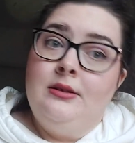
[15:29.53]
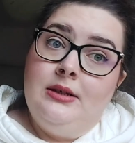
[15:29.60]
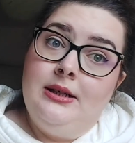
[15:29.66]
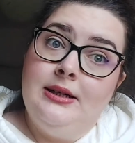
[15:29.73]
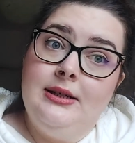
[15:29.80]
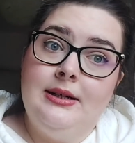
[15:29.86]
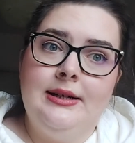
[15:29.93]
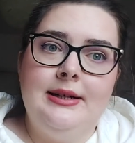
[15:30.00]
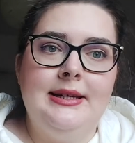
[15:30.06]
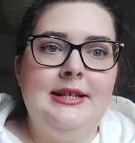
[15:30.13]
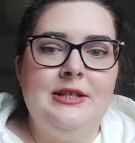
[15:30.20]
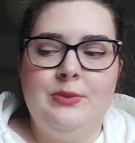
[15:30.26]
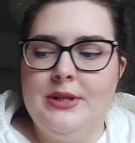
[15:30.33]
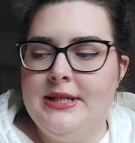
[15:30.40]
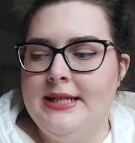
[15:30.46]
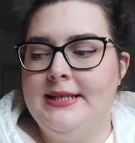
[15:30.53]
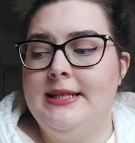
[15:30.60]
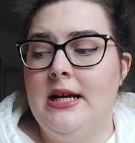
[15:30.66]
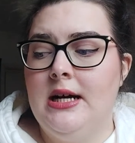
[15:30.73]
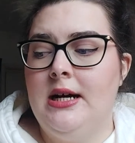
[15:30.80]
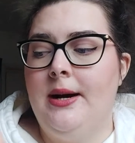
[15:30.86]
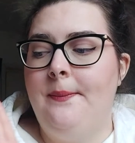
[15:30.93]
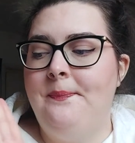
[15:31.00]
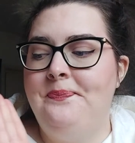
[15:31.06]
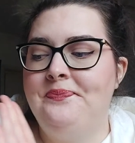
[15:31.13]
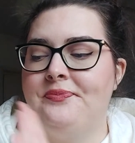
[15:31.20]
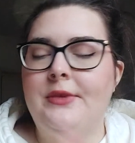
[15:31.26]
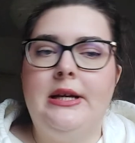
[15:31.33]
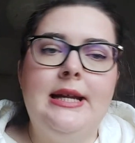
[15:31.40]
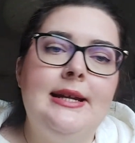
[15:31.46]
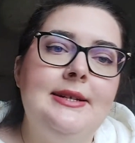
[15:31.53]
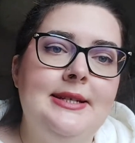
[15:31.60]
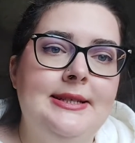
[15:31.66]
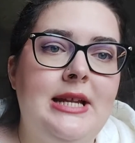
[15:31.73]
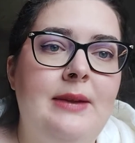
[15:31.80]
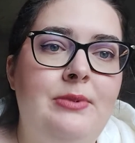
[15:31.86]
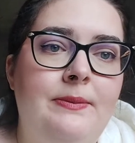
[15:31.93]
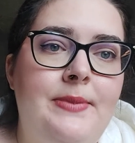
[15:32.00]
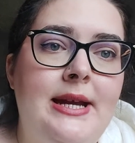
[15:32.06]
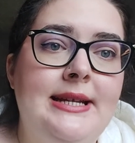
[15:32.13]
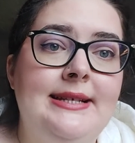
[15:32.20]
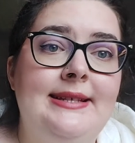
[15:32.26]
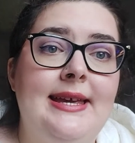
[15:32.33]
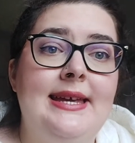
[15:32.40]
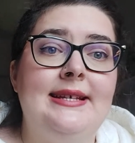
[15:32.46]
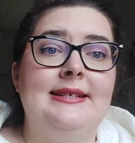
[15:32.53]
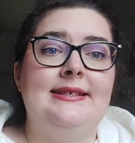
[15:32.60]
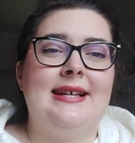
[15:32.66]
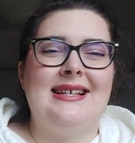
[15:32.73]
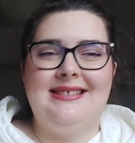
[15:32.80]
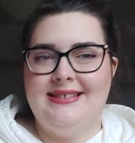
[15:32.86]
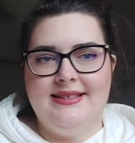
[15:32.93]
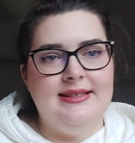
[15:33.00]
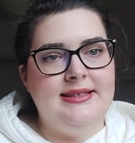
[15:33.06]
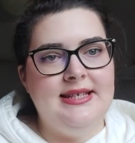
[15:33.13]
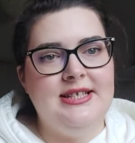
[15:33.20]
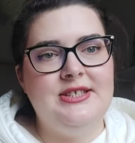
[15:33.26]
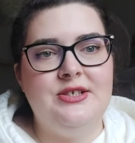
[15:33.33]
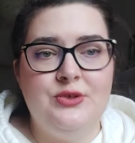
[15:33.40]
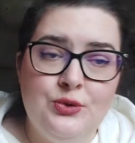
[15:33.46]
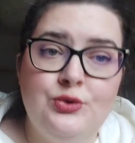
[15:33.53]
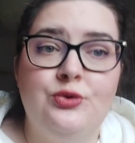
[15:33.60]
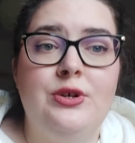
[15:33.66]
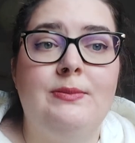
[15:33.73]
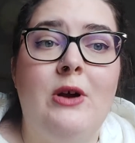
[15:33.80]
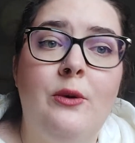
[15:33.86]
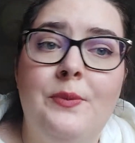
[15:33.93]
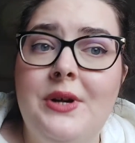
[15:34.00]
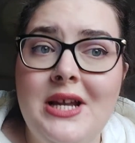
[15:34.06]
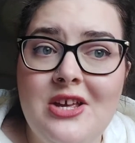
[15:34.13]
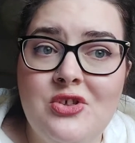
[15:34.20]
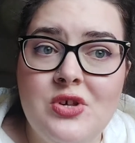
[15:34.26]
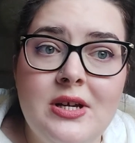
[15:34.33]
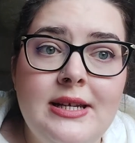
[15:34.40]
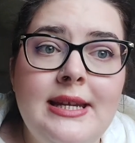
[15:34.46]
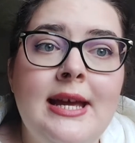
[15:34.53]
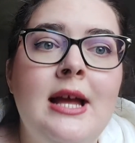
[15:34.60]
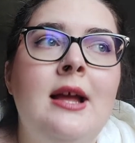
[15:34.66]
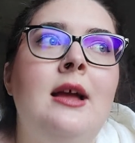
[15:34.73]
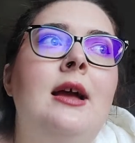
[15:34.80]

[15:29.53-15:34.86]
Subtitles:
it is what it is. Another thing that I prepared is exercises and things to do during my operation.